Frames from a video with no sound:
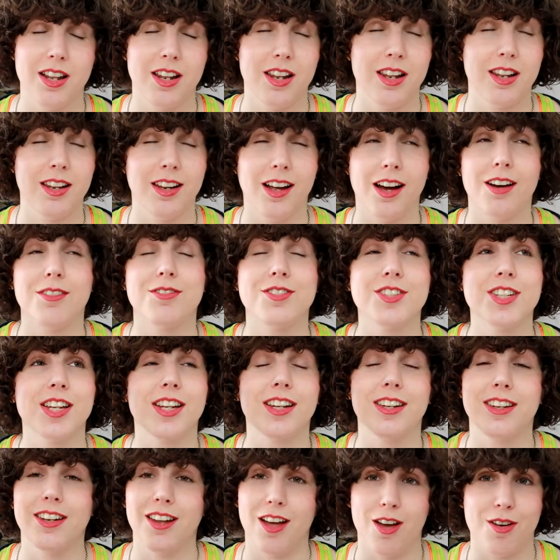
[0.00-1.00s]

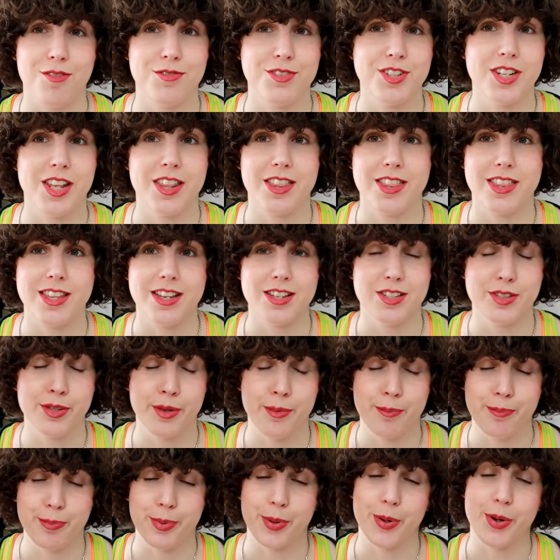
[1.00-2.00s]
loved this
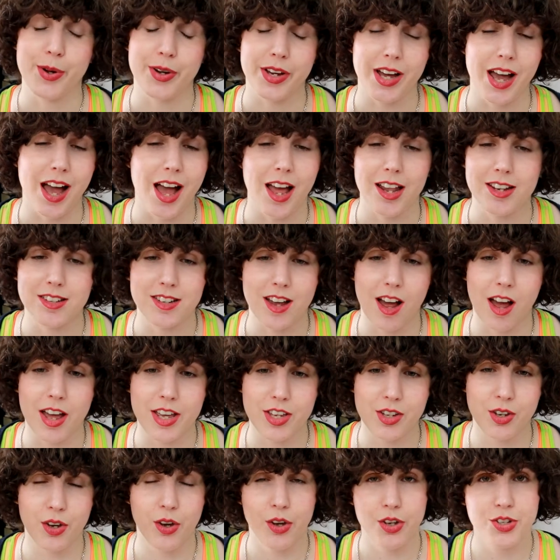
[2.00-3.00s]
book, and I
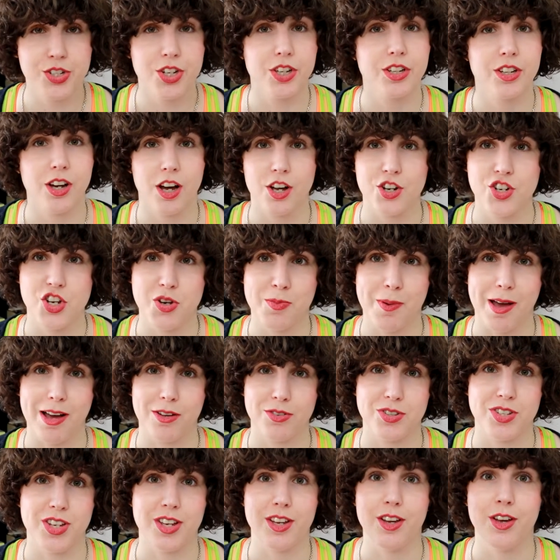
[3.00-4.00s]
could gush
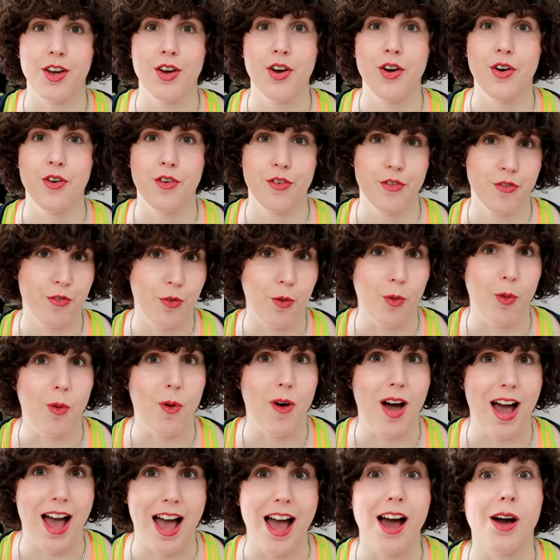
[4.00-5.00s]
about it
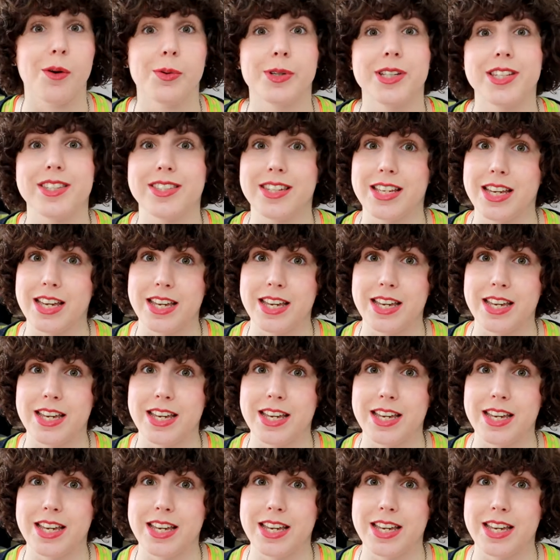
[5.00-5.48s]
for hours.